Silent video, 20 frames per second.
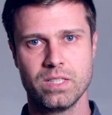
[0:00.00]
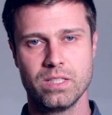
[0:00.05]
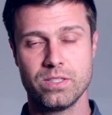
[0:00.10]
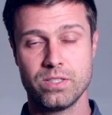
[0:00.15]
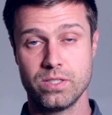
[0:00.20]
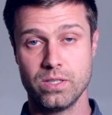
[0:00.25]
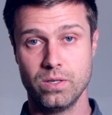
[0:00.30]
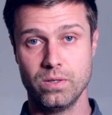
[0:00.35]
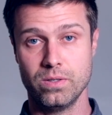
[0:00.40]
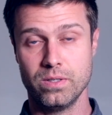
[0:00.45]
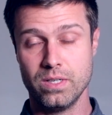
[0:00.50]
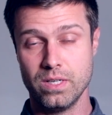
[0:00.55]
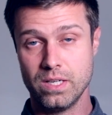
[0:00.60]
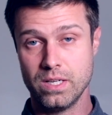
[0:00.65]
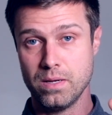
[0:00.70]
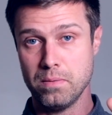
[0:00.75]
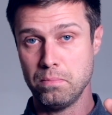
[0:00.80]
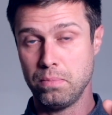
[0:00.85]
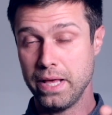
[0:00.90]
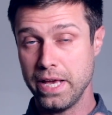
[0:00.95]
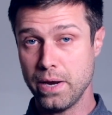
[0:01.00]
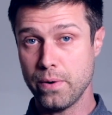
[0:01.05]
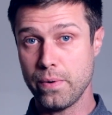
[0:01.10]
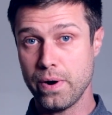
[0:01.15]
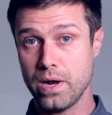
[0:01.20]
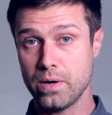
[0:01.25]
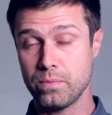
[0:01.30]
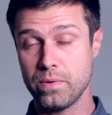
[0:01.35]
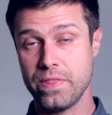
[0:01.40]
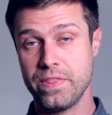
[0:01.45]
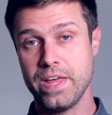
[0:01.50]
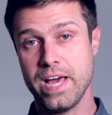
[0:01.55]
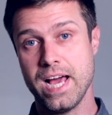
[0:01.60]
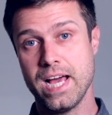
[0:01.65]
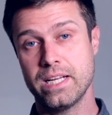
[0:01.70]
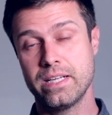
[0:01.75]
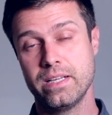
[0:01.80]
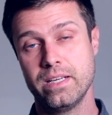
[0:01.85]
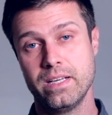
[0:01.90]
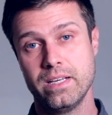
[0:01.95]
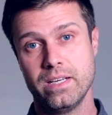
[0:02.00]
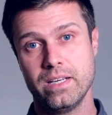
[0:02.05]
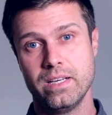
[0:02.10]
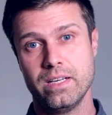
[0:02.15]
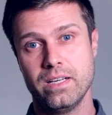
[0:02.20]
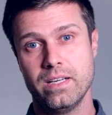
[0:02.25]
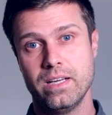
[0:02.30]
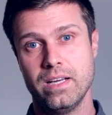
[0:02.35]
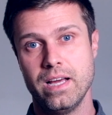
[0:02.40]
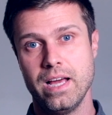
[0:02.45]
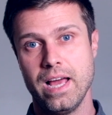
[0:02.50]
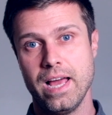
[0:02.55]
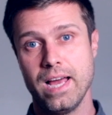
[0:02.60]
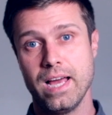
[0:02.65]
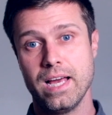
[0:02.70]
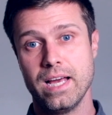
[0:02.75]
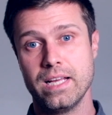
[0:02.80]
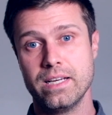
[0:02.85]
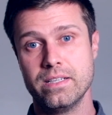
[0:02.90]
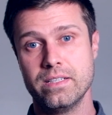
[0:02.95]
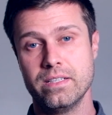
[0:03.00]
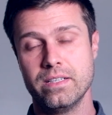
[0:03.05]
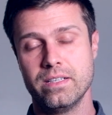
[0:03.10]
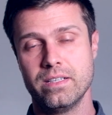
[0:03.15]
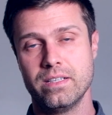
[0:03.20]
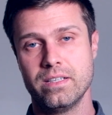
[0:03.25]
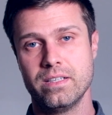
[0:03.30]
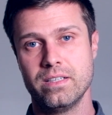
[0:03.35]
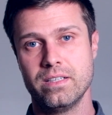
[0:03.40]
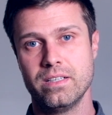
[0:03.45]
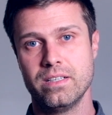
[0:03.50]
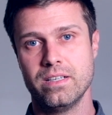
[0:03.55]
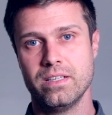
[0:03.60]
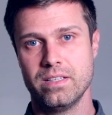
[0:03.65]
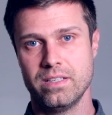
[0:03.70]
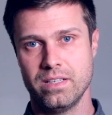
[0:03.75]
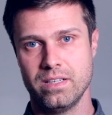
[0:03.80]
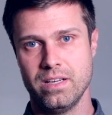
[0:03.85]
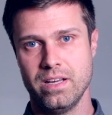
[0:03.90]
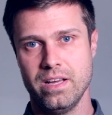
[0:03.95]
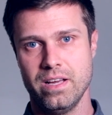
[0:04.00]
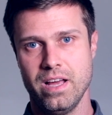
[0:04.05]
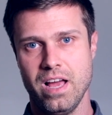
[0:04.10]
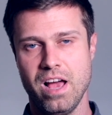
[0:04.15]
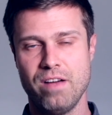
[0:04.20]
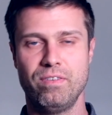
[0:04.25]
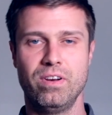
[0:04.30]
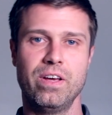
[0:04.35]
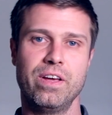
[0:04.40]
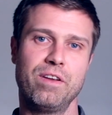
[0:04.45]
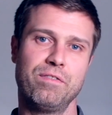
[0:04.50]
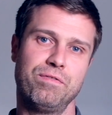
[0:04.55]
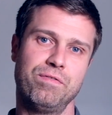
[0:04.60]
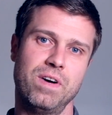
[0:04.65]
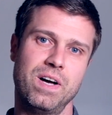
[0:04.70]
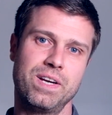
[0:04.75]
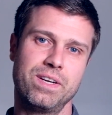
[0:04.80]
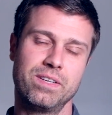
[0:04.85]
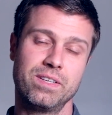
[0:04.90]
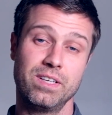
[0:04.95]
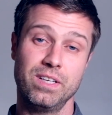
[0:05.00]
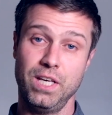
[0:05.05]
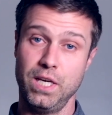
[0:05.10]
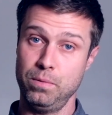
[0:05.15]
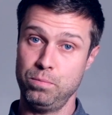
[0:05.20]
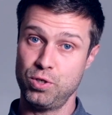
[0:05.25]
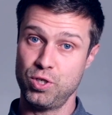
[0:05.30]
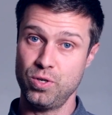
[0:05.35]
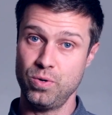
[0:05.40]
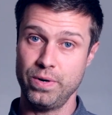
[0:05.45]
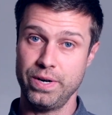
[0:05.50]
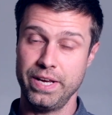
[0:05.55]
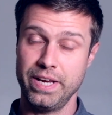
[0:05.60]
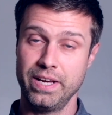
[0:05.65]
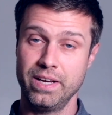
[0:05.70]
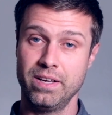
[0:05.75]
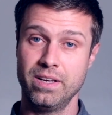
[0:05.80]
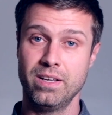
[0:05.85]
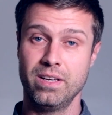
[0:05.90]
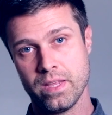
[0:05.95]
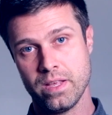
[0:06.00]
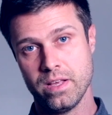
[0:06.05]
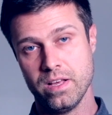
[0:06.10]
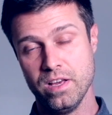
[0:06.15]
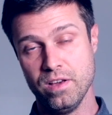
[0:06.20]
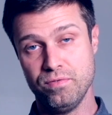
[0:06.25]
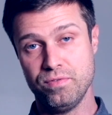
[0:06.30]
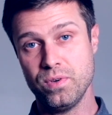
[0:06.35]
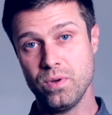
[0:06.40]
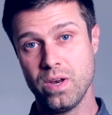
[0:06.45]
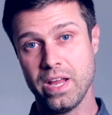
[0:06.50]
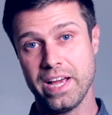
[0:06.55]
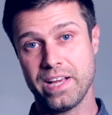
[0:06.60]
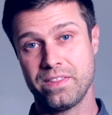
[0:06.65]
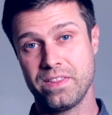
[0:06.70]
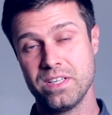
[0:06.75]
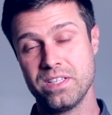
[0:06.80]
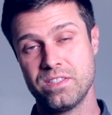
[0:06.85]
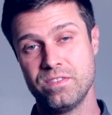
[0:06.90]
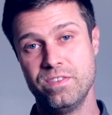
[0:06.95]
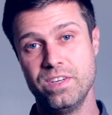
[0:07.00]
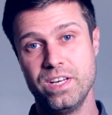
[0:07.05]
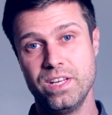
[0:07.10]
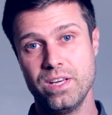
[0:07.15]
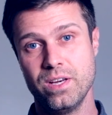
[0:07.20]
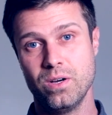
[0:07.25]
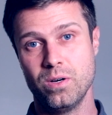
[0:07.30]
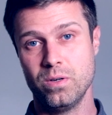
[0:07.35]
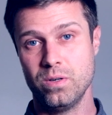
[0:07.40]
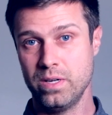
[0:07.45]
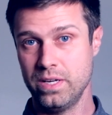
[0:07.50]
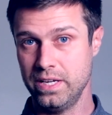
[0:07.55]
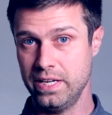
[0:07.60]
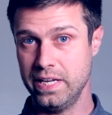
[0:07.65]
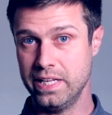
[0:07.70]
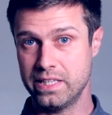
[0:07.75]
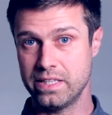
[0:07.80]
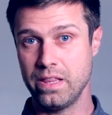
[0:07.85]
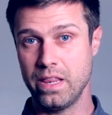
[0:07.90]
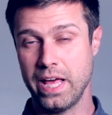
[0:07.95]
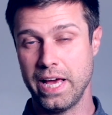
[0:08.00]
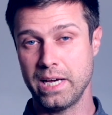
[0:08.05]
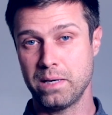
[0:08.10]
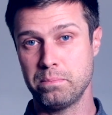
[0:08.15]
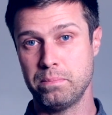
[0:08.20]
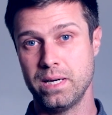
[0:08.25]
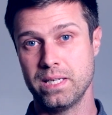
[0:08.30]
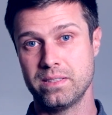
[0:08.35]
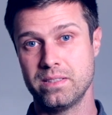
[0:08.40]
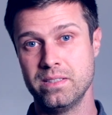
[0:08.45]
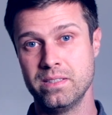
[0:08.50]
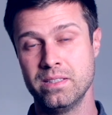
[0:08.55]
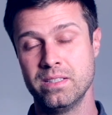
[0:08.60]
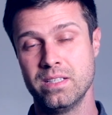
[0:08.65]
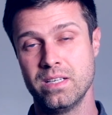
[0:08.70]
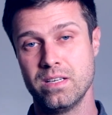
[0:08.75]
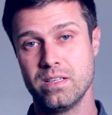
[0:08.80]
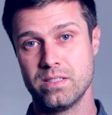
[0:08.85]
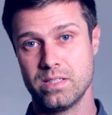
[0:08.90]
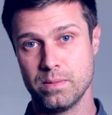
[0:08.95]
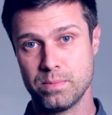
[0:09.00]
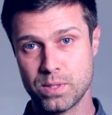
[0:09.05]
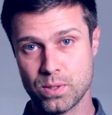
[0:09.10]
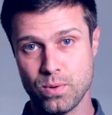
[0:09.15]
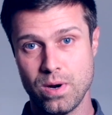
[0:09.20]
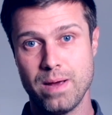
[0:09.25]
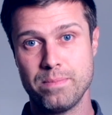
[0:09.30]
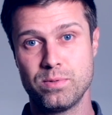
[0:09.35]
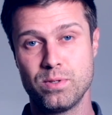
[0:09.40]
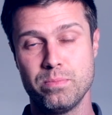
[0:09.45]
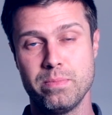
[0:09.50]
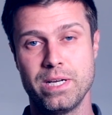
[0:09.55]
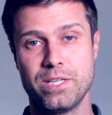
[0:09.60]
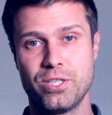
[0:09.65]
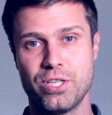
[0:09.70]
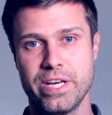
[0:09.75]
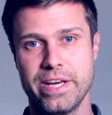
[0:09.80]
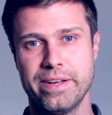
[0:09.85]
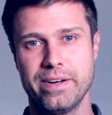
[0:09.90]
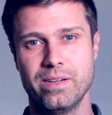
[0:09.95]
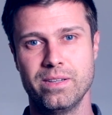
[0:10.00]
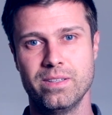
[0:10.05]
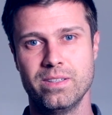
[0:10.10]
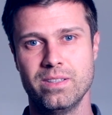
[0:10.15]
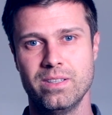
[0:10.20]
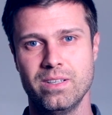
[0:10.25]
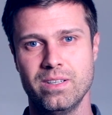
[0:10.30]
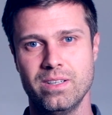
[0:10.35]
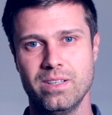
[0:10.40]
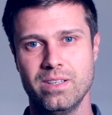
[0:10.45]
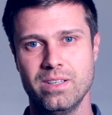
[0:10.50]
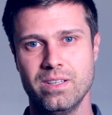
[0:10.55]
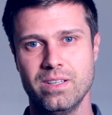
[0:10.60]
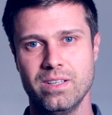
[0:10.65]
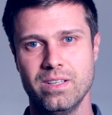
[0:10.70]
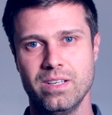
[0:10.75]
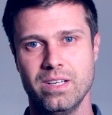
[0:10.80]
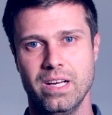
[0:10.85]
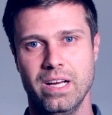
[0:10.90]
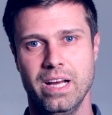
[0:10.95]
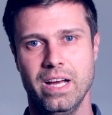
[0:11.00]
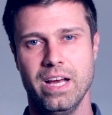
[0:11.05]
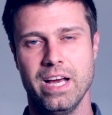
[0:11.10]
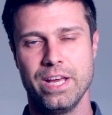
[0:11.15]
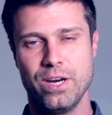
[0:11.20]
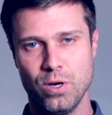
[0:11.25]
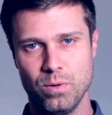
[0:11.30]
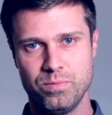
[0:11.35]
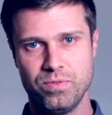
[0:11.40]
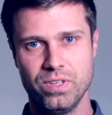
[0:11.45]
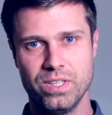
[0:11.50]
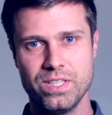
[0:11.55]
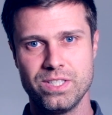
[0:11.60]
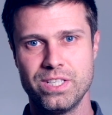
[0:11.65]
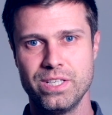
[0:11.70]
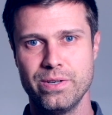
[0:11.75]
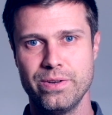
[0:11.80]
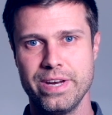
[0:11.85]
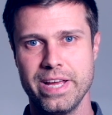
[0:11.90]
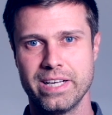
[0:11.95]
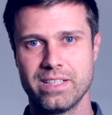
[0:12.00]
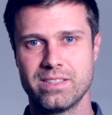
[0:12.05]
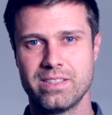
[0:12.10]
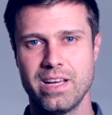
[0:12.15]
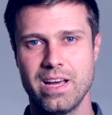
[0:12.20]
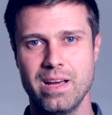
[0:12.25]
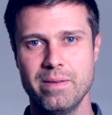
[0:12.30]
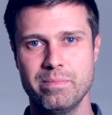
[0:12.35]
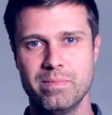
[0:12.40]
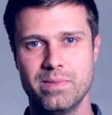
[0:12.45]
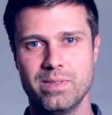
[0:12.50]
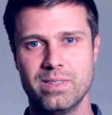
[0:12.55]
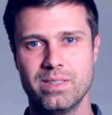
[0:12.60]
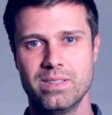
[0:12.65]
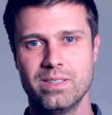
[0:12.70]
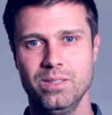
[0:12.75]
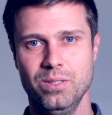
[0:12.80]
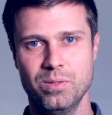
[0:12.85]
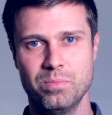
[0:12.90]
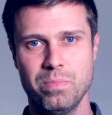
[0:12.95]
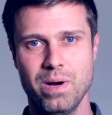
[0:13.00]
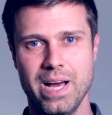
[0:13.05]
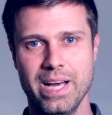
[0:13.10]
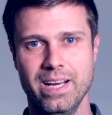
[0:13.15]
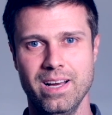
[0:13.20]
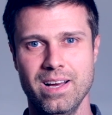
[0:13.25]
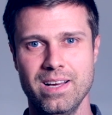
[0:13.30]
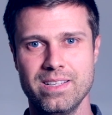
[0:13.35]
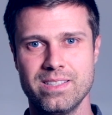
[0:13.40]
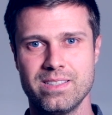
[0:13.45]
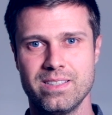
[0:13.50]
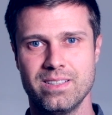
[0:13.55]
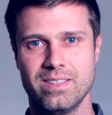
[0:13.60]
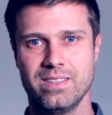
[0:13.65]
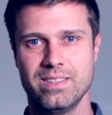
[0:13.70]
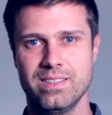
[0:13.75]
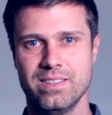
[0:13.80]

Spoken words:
So play around with that and have a lot of fun. Keep shooting. If you like this video, hit the like button, subscribe to my channel, and hopefully see you next time. Goodbye guys.